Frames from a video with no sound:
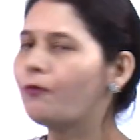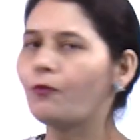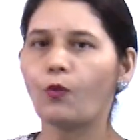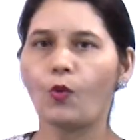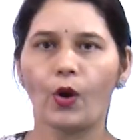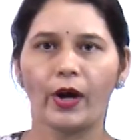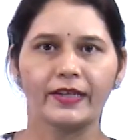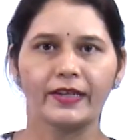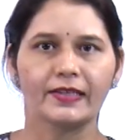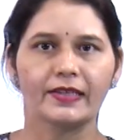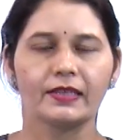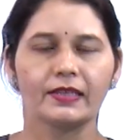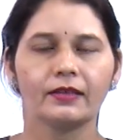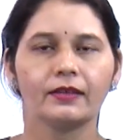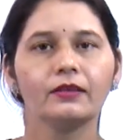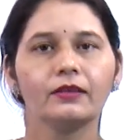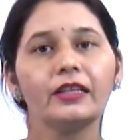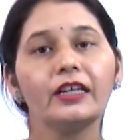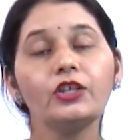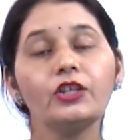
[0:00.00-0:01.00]
voice,
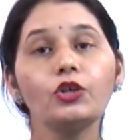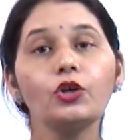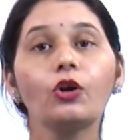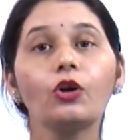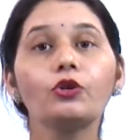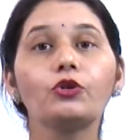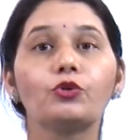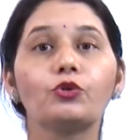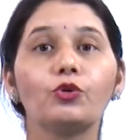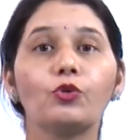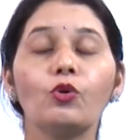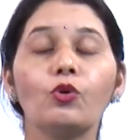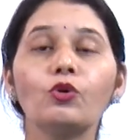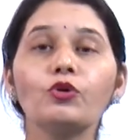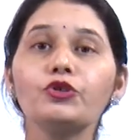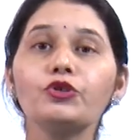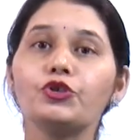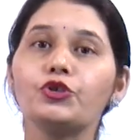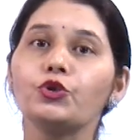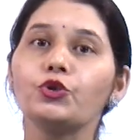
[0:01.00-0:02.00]
that your tone
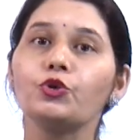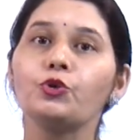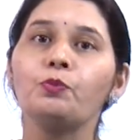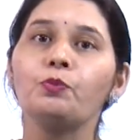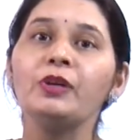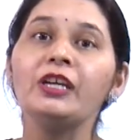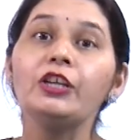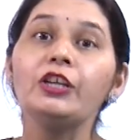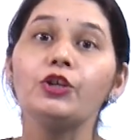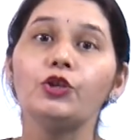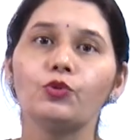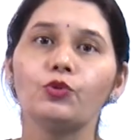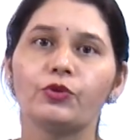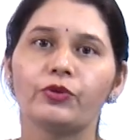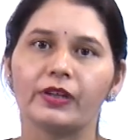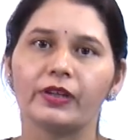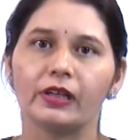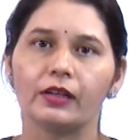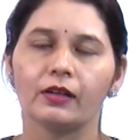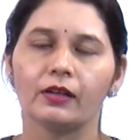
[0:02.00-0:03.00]
should be
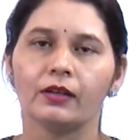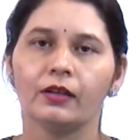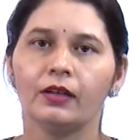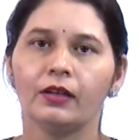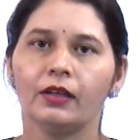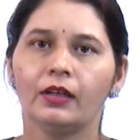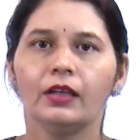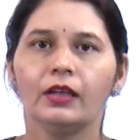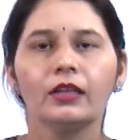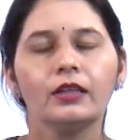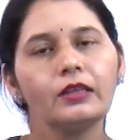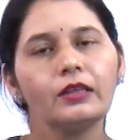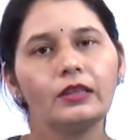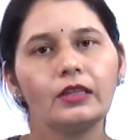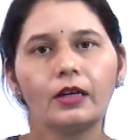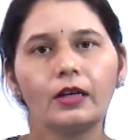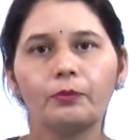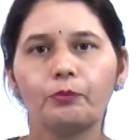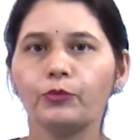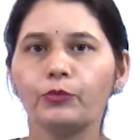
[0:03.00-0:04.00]
neutral. The
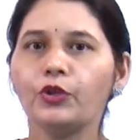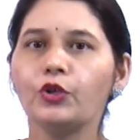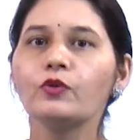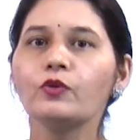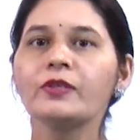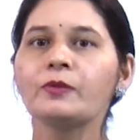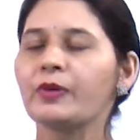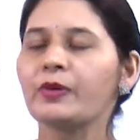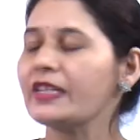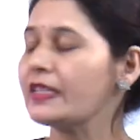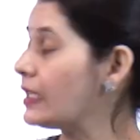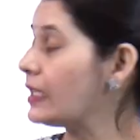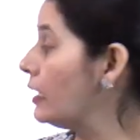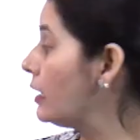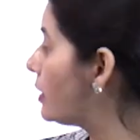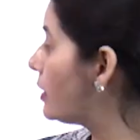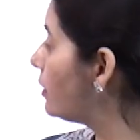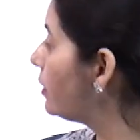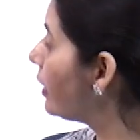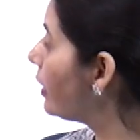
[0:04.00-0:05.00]
news
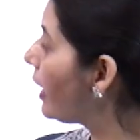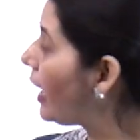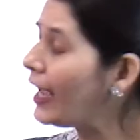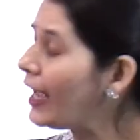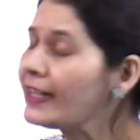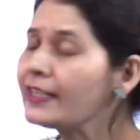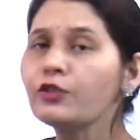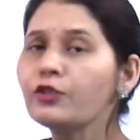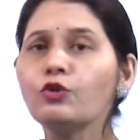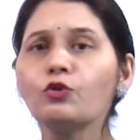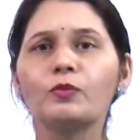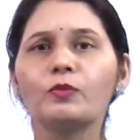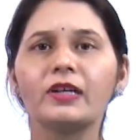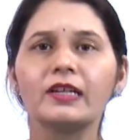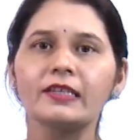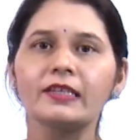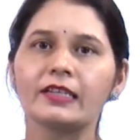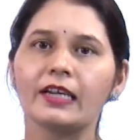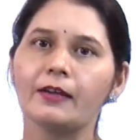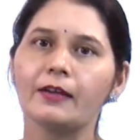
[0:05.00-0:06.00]
presenter, as you must
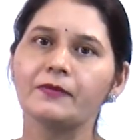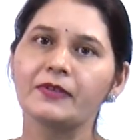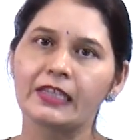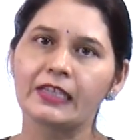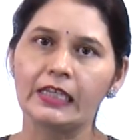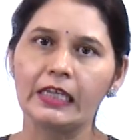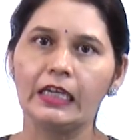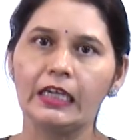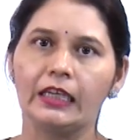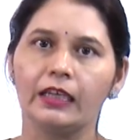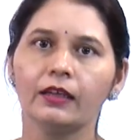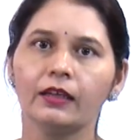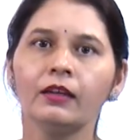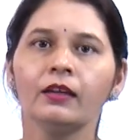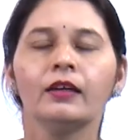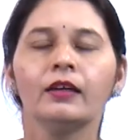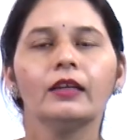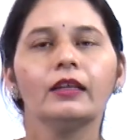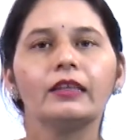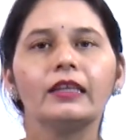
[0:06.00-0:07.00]
have seen,
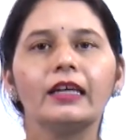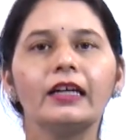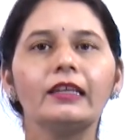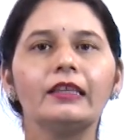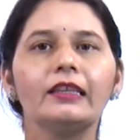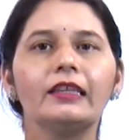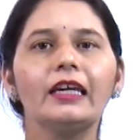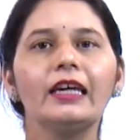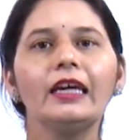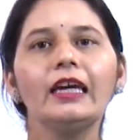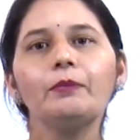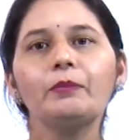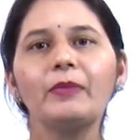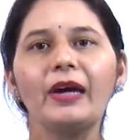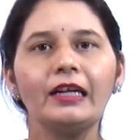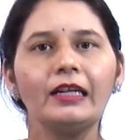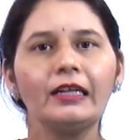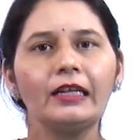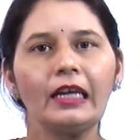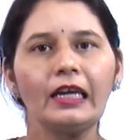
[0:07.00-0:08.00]
that they
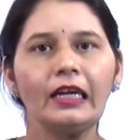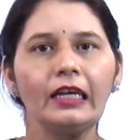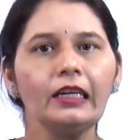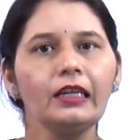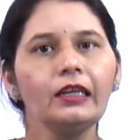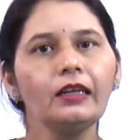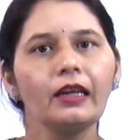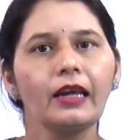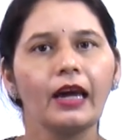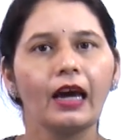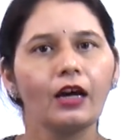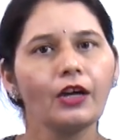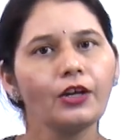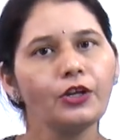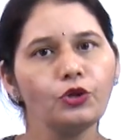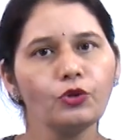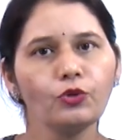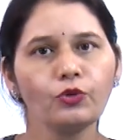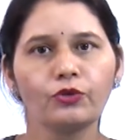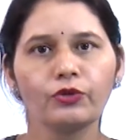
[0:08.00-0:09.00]
maintain a
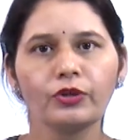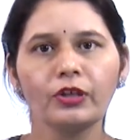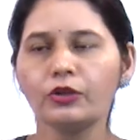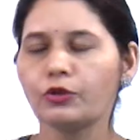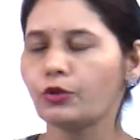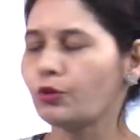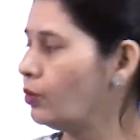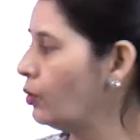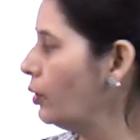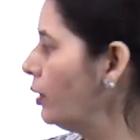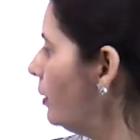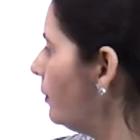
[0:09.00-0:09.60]
neutral tone.